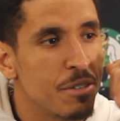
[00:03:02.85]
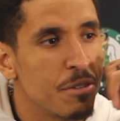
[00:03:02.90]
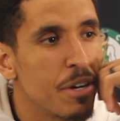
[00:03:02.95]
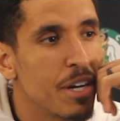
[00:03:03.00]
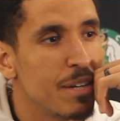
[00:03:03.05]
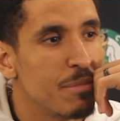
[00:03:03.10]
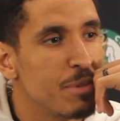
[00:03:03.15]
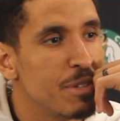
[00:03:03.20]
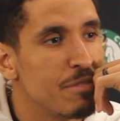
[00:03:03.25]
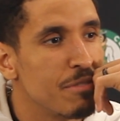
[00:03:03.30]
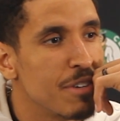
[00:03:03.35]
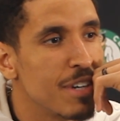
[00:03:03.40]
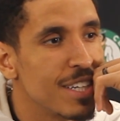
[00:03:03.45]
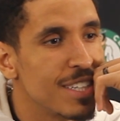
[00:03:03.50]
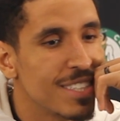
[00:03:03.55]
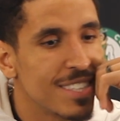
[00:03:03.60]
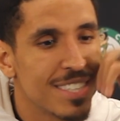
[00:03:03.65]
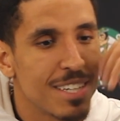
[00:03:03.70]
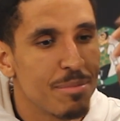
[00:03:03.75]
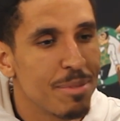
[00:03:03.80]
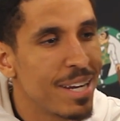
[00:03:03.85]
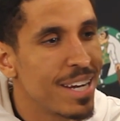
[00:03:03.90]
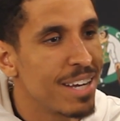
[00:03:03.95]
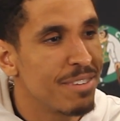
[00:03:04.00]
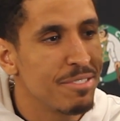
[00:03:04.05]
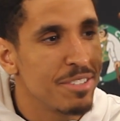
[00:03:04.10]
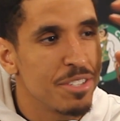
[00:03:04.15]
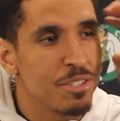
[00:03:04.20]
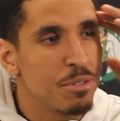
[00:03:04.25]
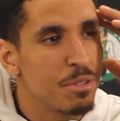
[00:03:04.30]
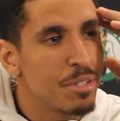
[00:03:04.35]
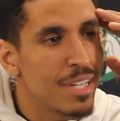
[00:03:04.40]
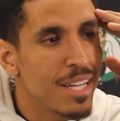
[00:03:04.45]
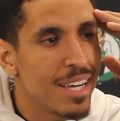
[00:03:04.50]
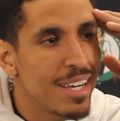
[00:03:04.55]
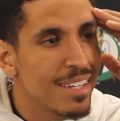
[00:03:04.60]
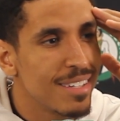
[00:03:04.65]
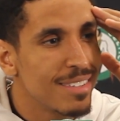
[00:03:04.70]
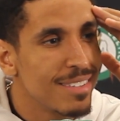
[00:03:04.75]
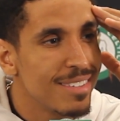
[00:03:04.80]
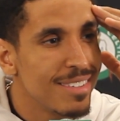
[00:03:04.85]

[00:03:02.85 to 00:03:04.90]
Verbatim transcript: incredibly fresh because I'm not having to do a lot.